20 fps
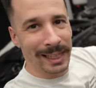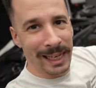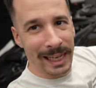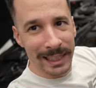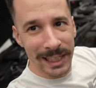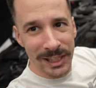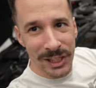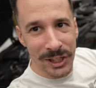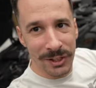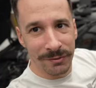
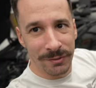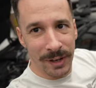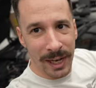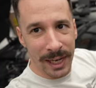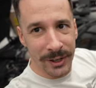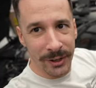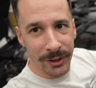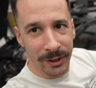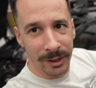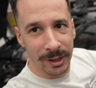and this is
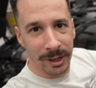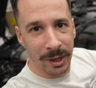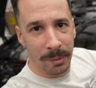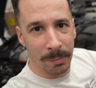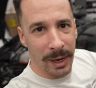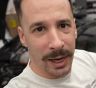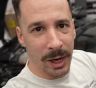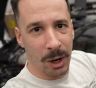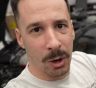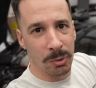Vader,
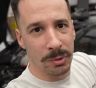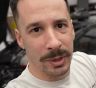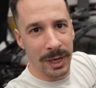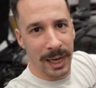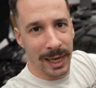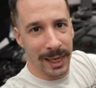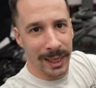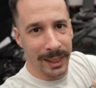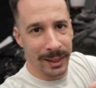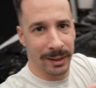my
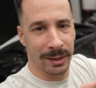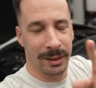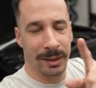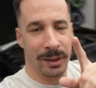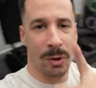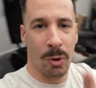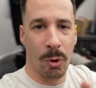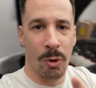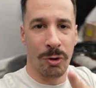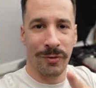09
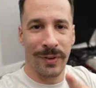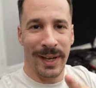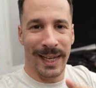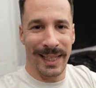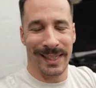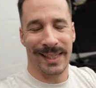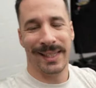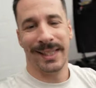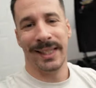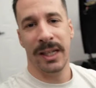
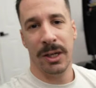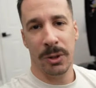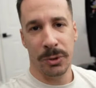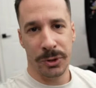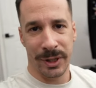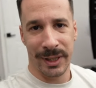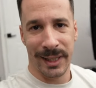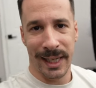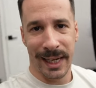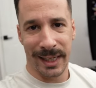Corvette
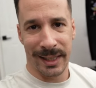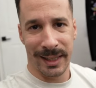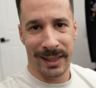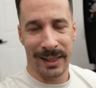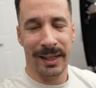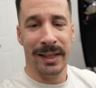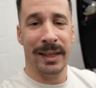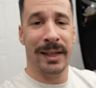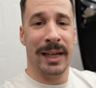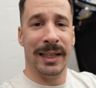
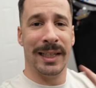Z06,